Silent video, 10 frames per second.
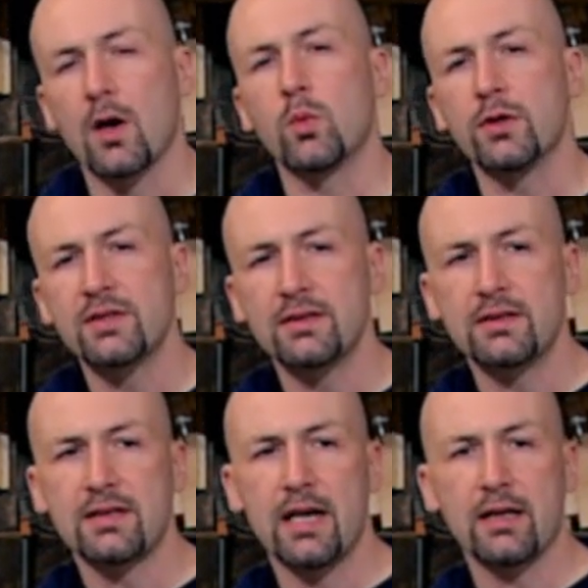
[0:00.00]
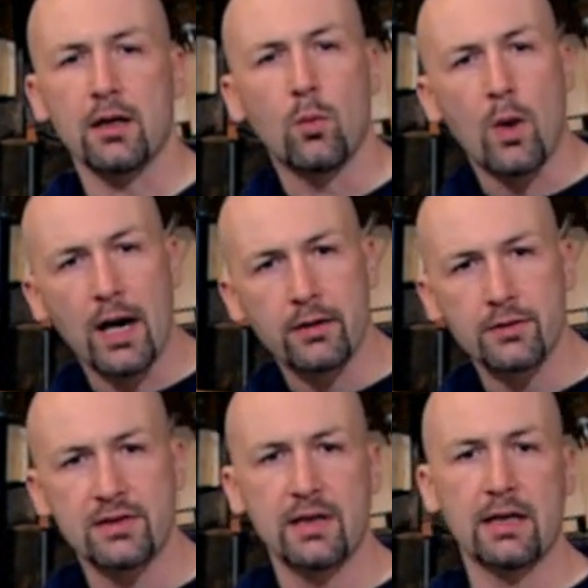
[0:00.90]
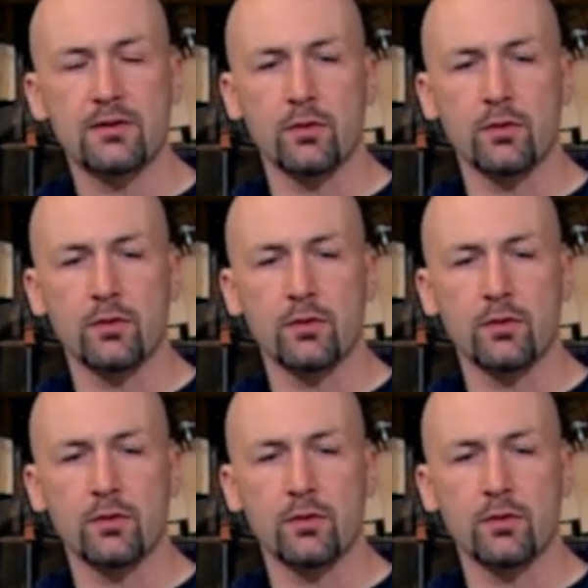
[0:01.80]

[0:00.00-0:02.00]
we're taking a wider stance.